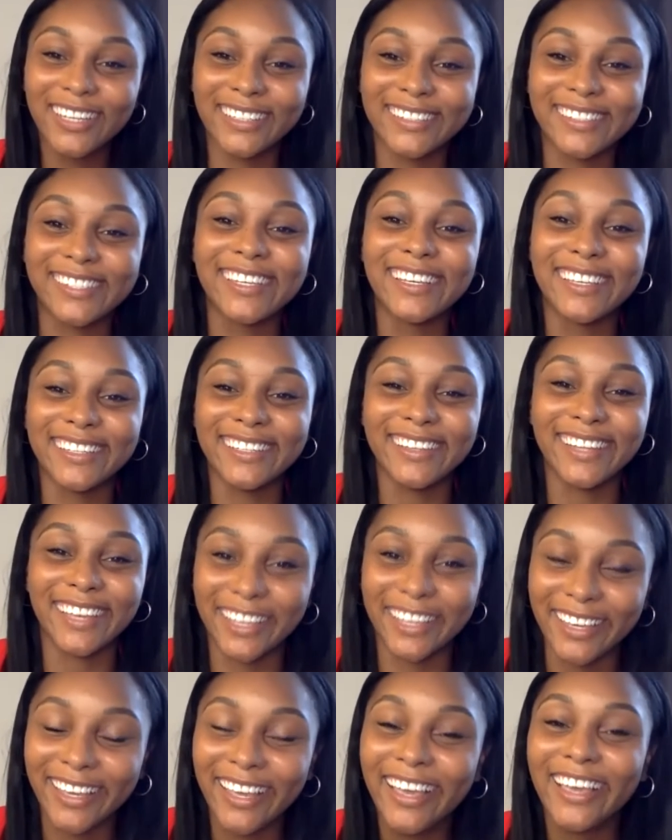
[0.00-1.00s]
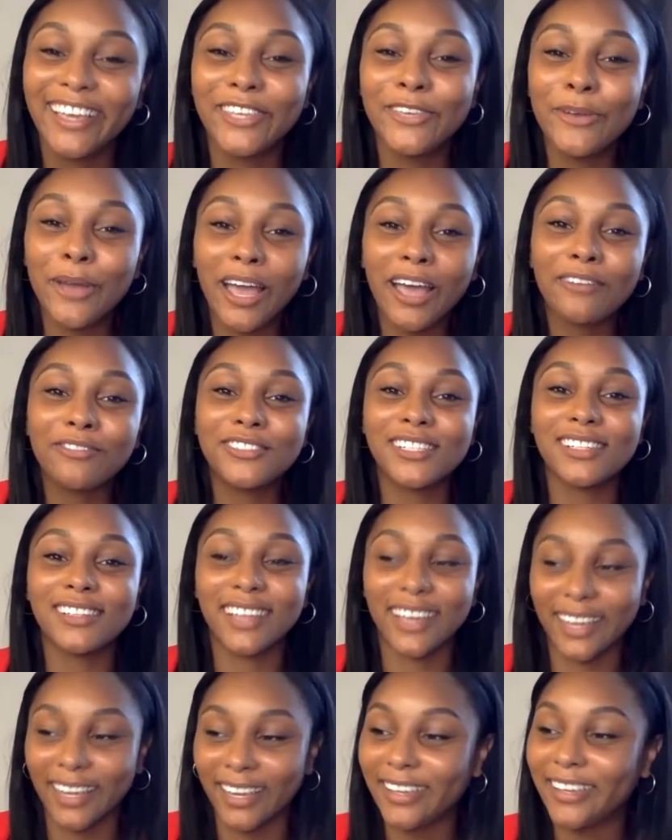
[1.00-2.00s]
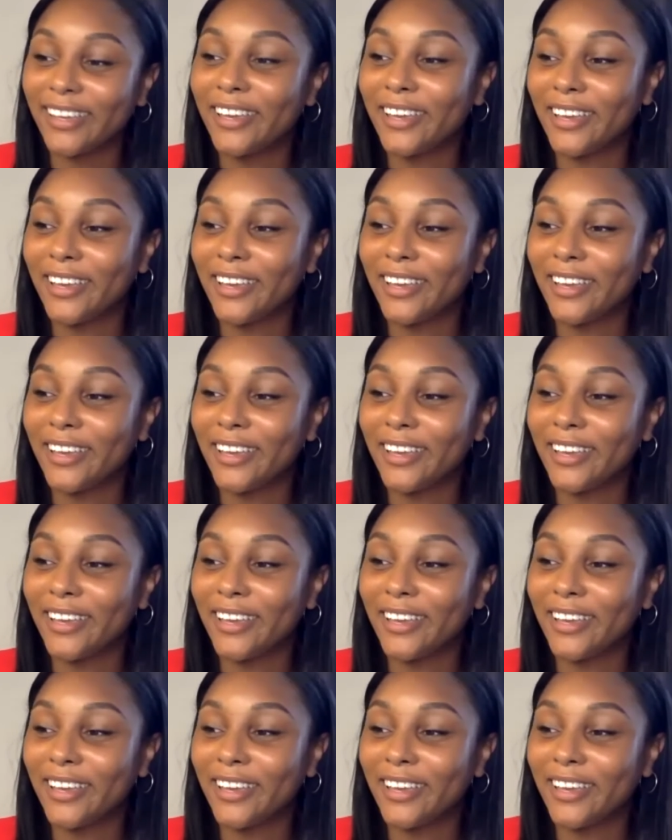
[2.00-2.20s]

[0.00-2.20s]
It's like you have to like